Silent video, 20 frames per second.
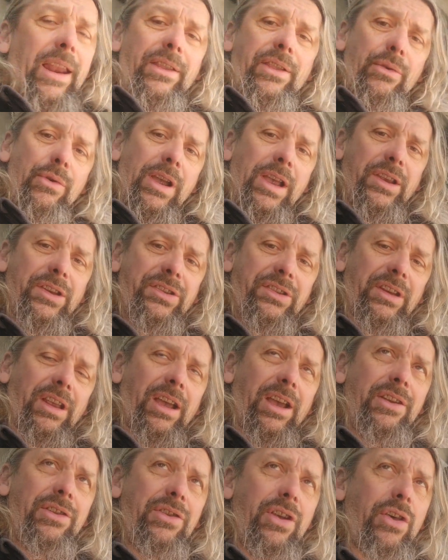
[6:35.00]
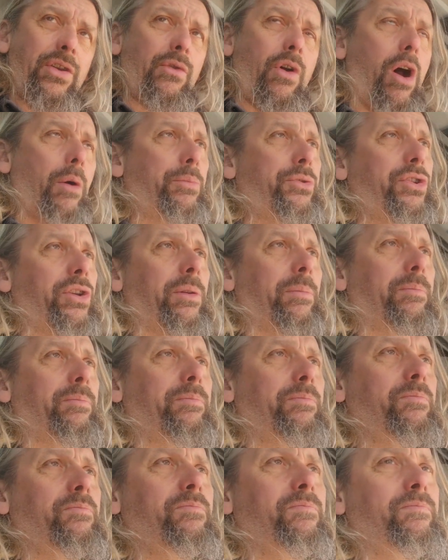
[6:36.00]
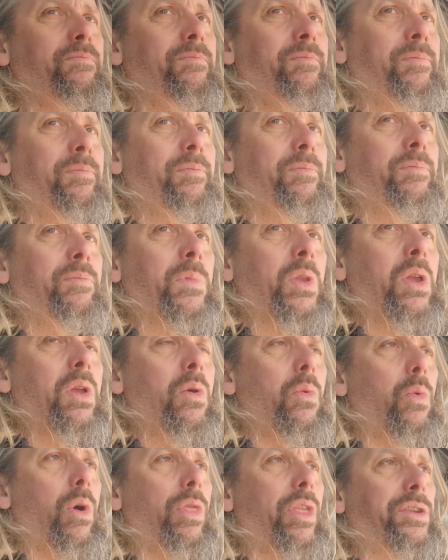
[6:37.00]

there is another option, one